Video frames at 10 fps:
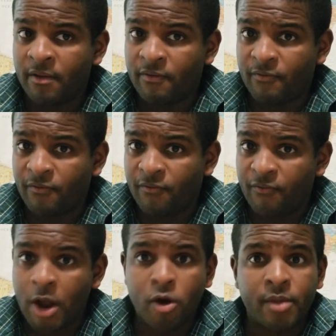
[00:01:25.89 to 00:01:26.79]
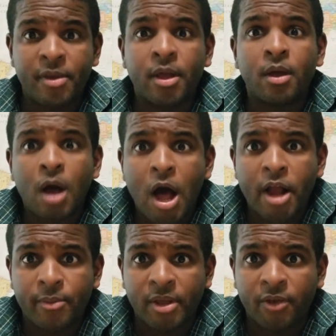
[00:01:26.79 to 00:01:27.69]
very big
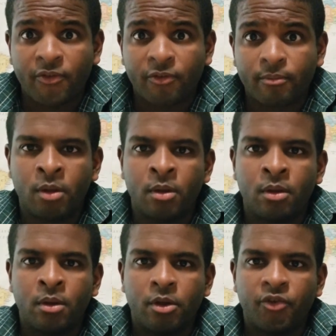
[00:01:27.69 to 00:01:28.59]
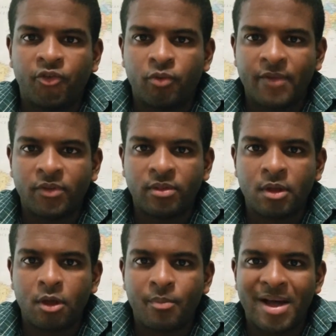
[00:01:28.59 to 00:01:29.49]
economies because you have to
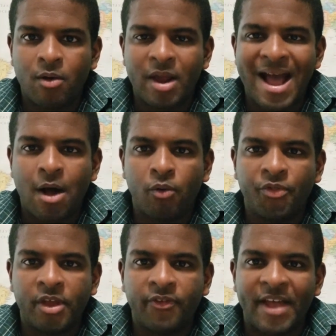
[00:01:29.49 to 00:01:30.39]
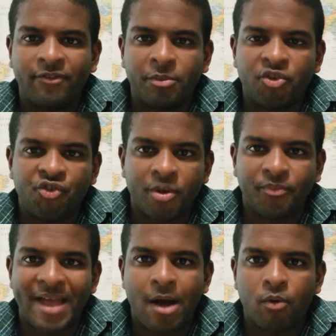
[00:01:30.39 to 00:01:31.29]
think about how things have to be
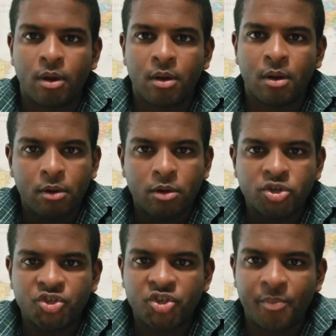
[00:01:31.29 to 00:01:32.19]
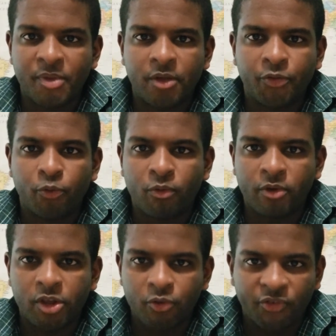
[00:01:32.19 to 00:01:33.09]
shipped out shipping through
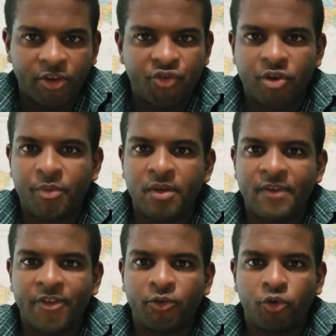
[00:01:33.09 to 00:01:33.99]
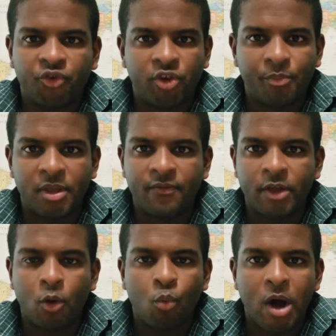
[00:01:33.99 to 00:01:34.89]
using shipping vessels, shipping
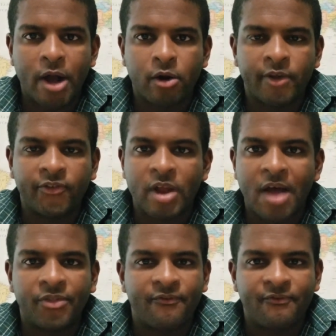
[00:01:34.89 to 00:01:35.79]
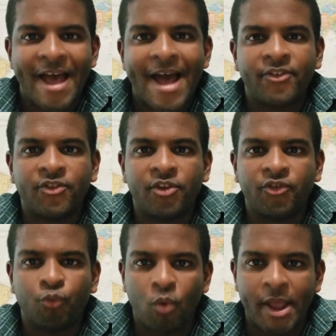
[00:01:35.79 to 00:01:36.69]
via water is not the
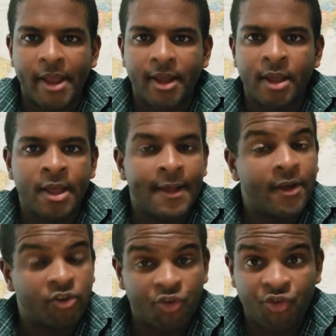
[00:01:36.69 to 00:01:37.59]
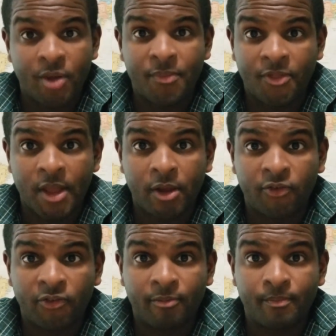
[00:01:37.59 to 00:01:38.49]
fastest way to ship
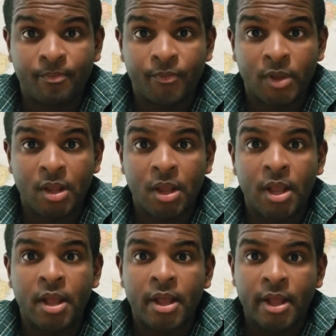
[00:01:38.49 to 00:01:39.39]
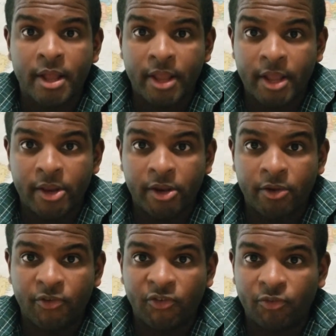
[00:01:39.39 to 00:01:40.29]
things. It
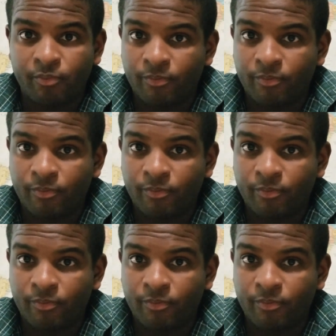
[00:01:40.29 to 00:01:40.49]
is